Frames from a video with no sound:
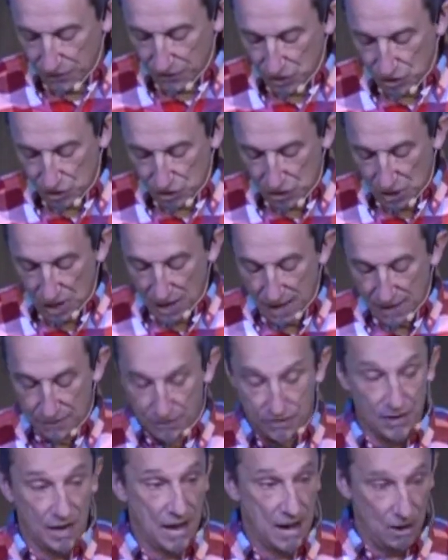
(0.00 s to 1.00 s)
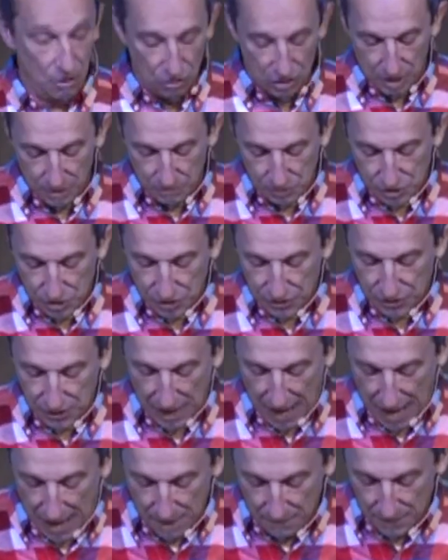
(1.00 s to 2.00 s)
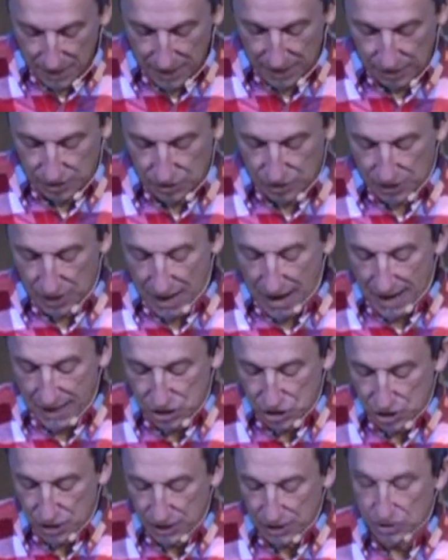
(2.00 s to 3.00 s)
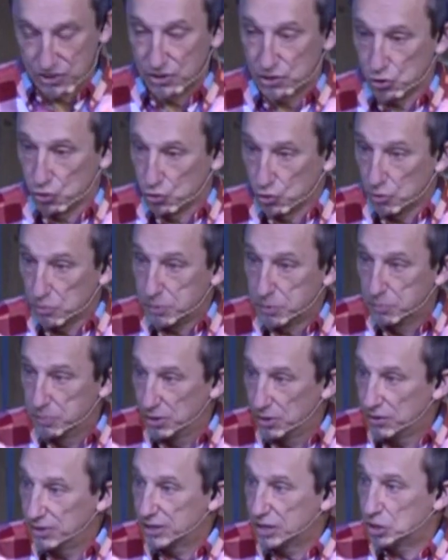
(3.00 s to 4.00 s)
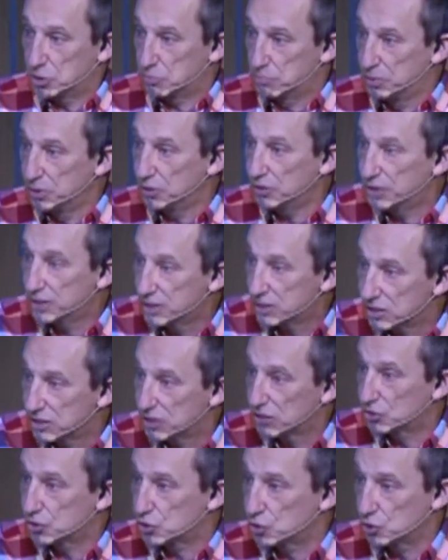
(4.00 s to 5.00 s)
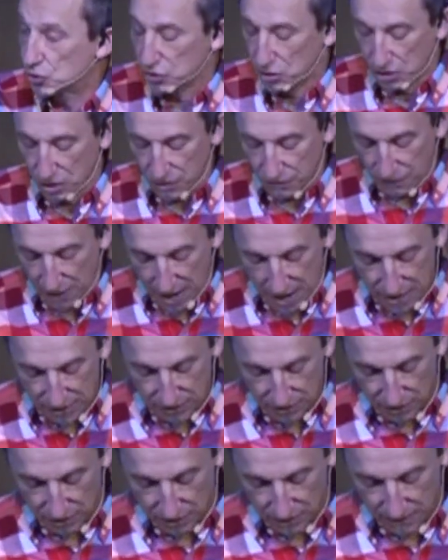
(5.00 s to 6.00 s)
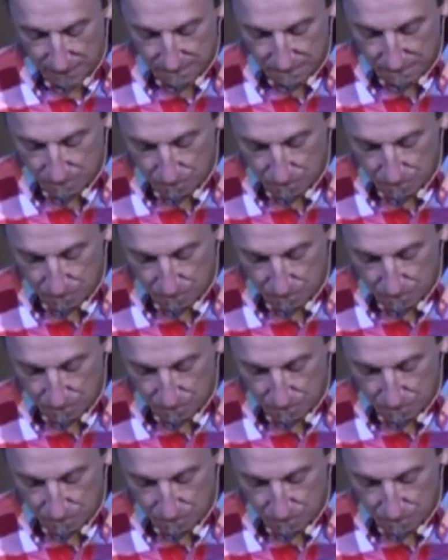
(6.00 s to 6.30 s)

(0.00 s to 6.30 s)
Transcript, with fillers: there's the Arabs, the Ammonites, the Ashenites. This group's building. He's building his little circle of hate here.